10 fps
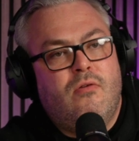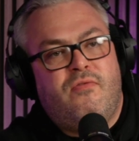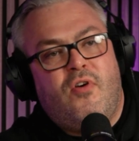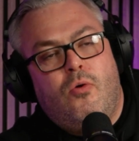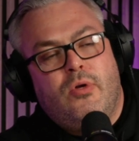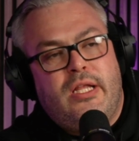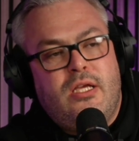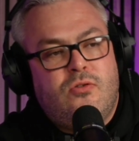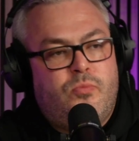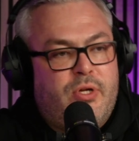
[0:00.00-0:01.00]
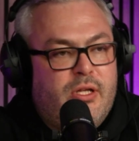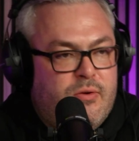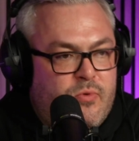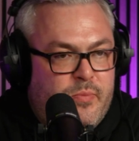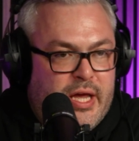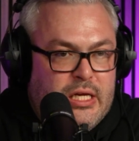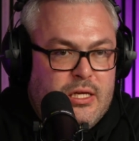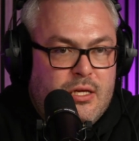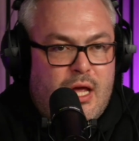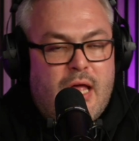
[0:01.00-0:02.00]
Forward Leads were brilliant with
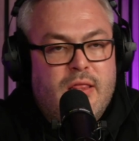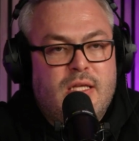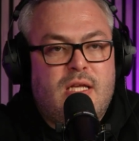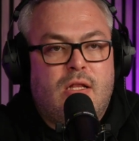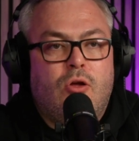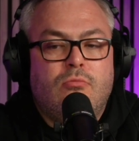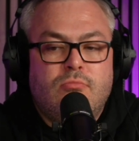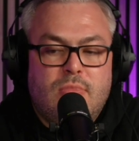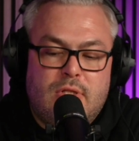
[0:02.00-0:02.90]
me, and they said, look,